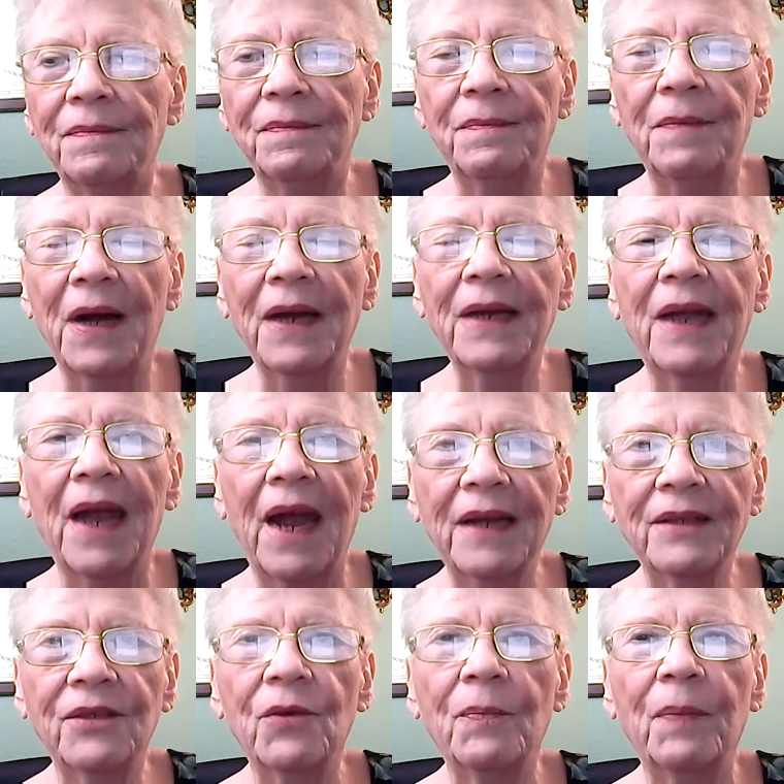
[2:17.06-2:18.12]
My
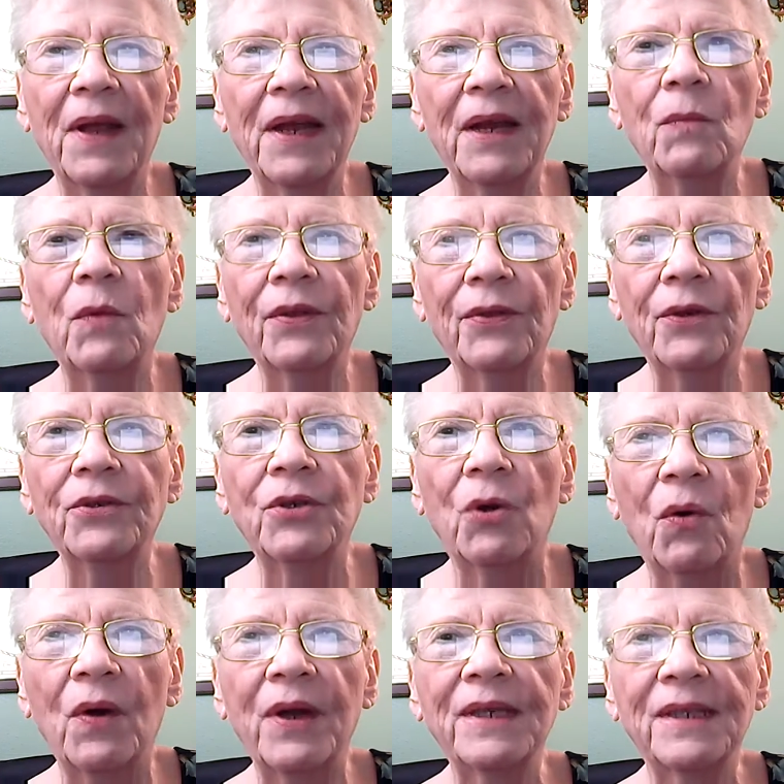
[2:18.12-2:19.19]
cats are playing with their
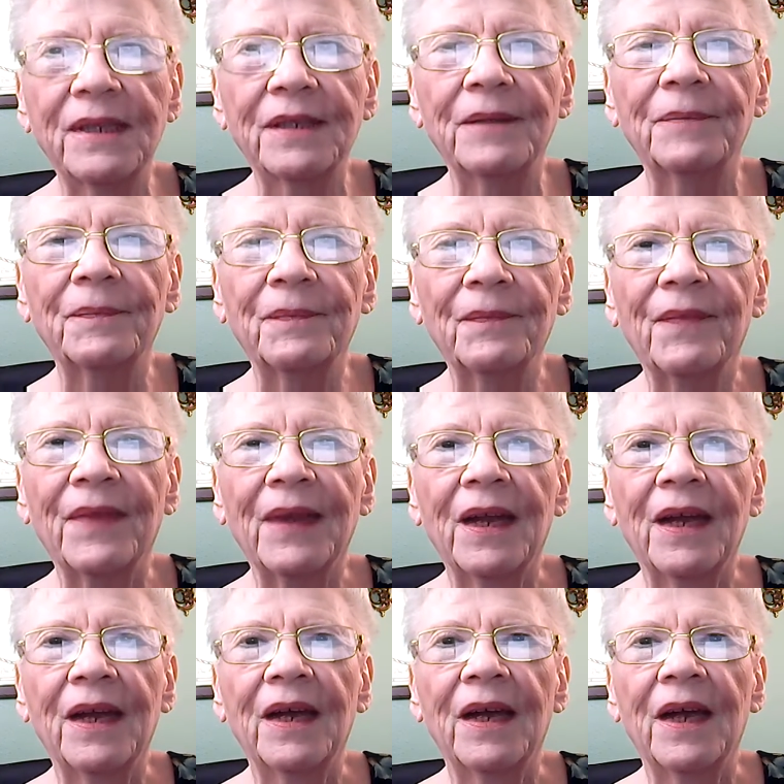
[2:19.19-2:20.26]
toys.
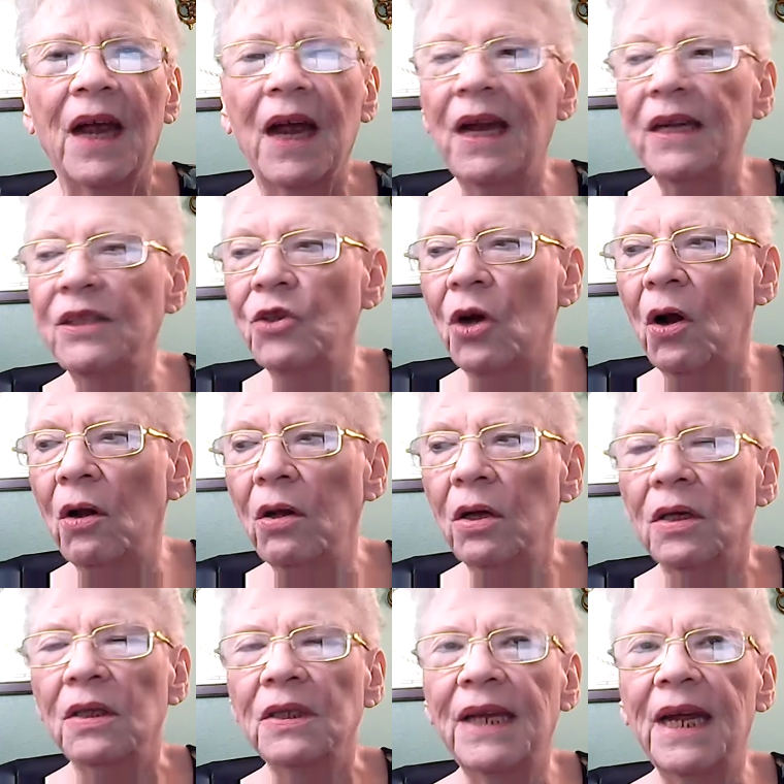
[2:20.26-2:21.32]
Angel,
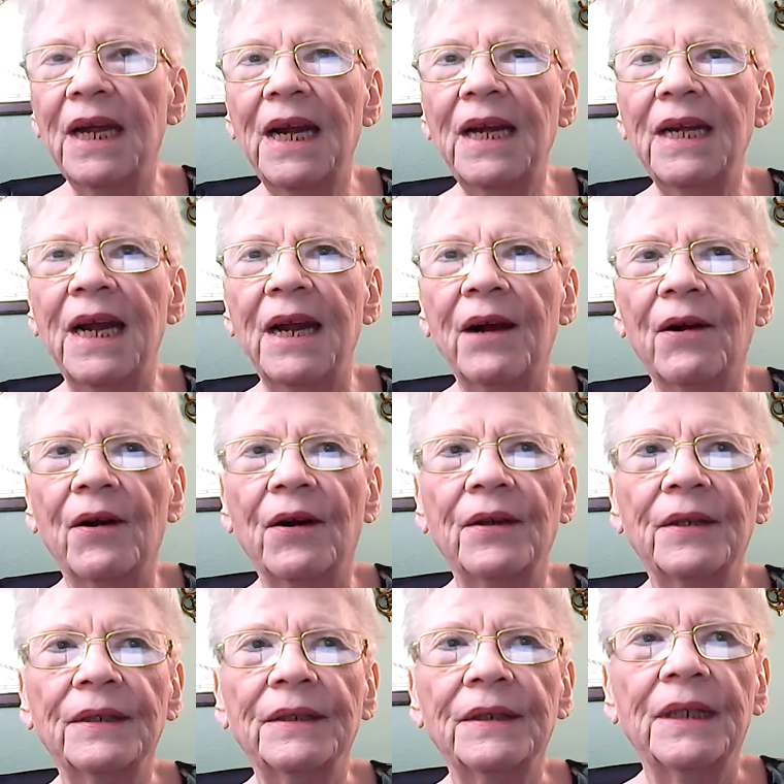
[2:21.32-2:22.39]
get in here.
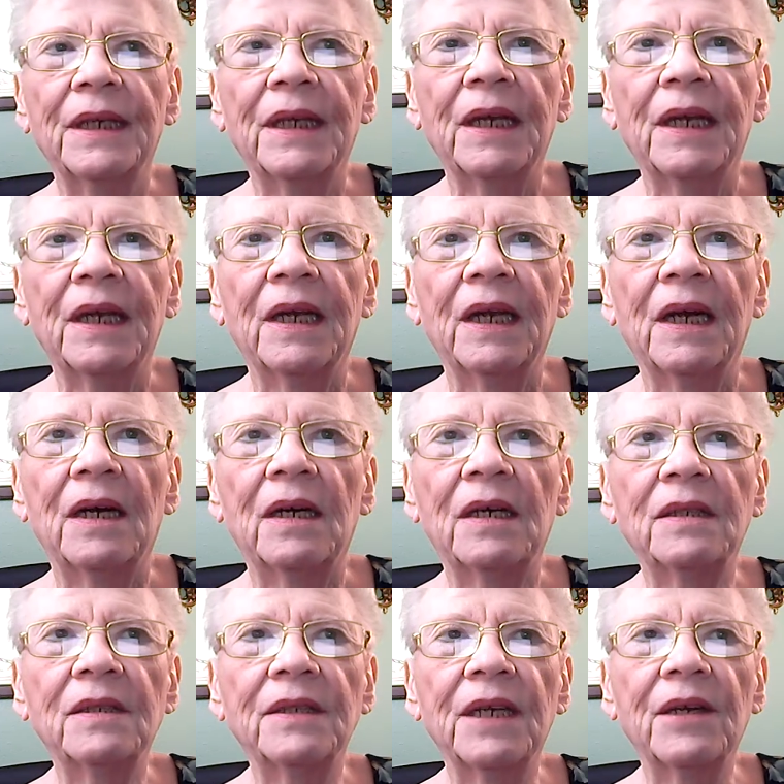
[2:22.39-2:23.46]

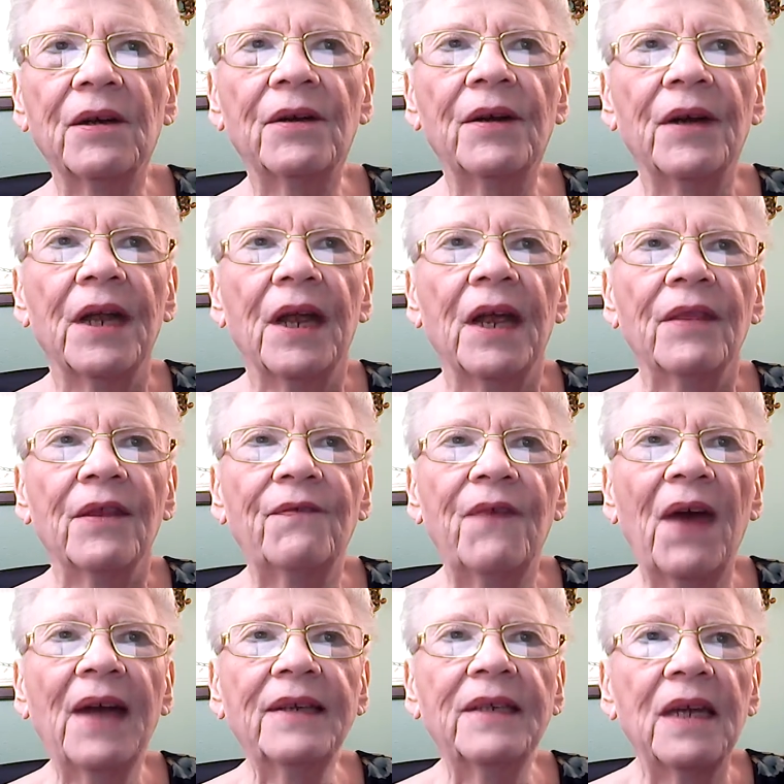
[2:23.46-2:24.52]
Oh, dear. The
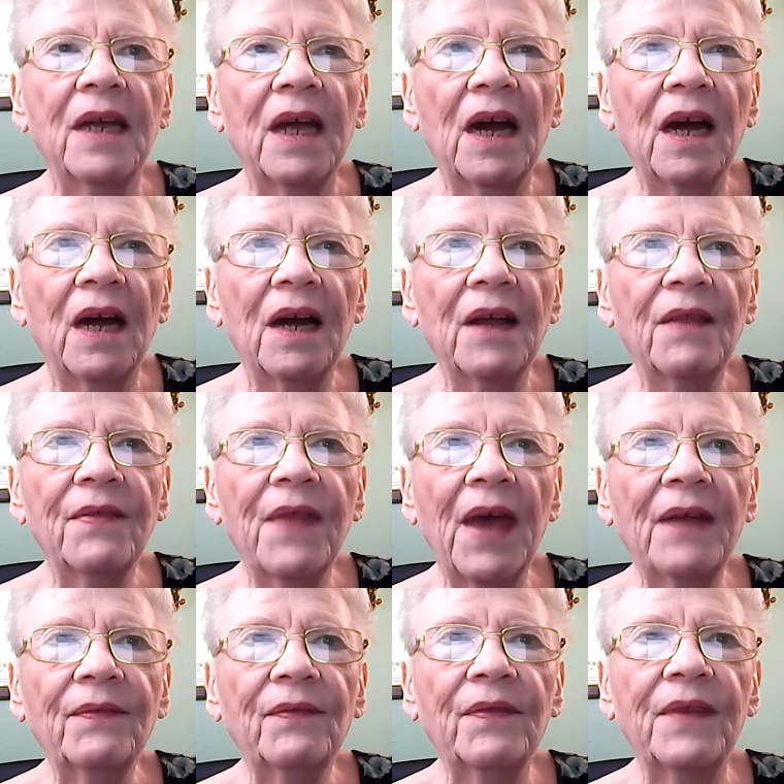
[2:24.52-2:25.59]
fact
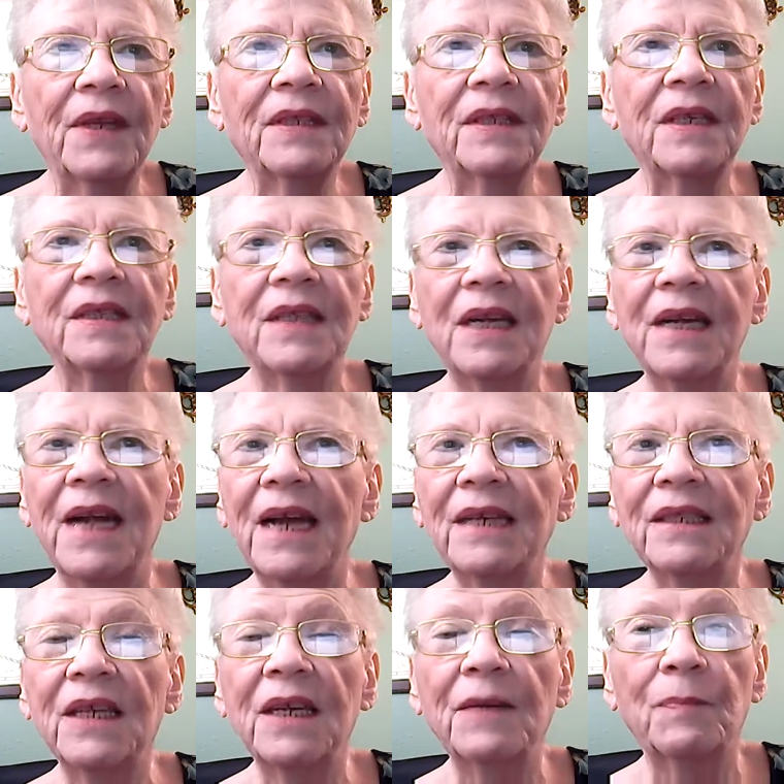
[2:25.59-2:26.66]
that this is in
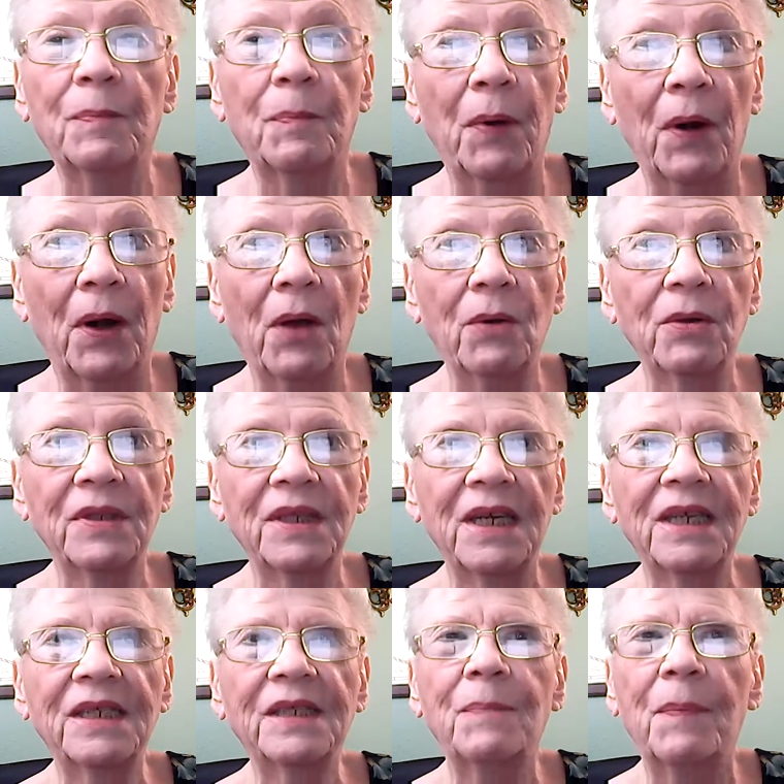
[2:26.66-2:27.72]
Nancy
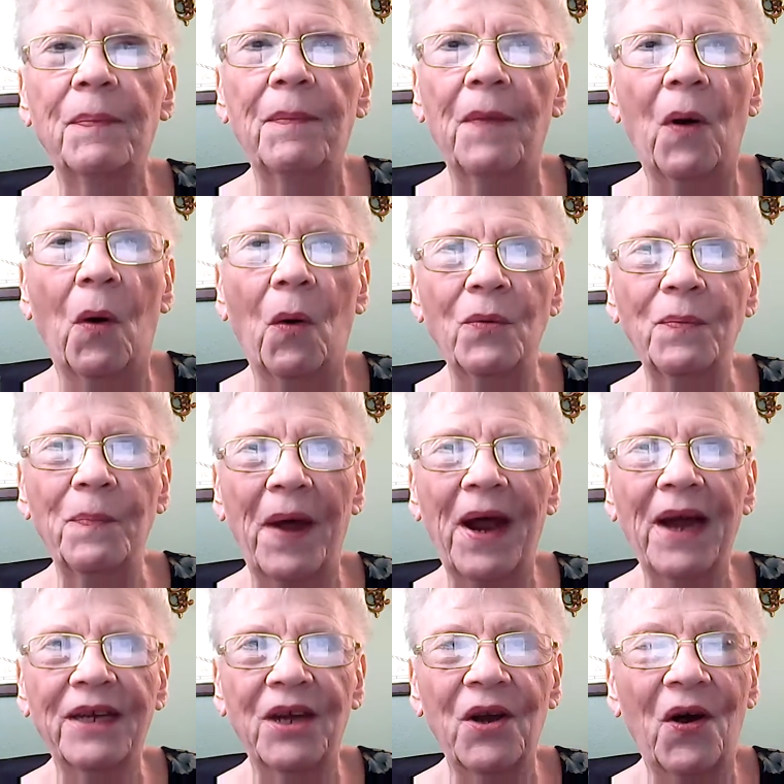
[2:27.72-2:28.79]
Pelosi's own
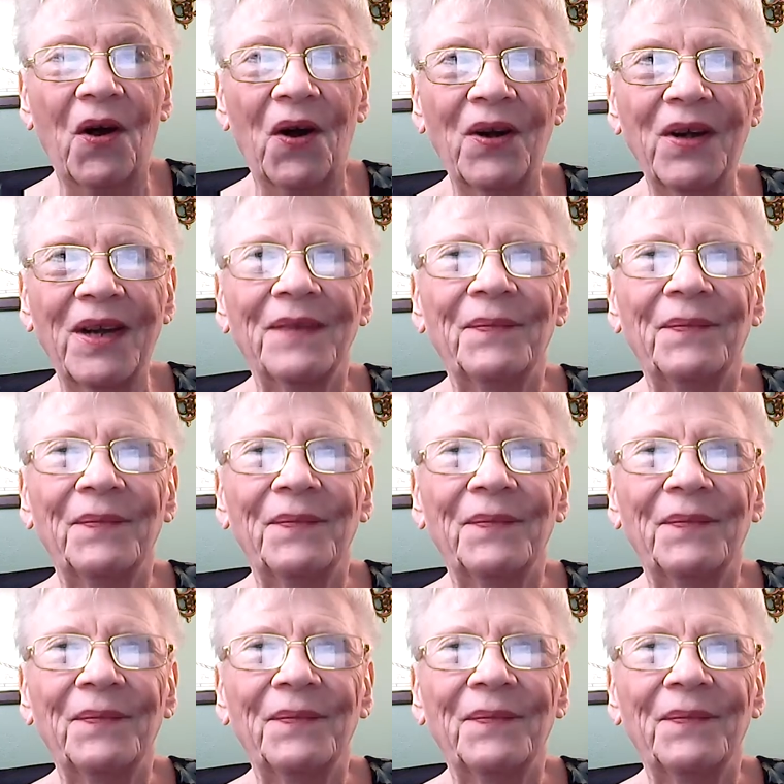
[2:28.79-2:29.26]
backyard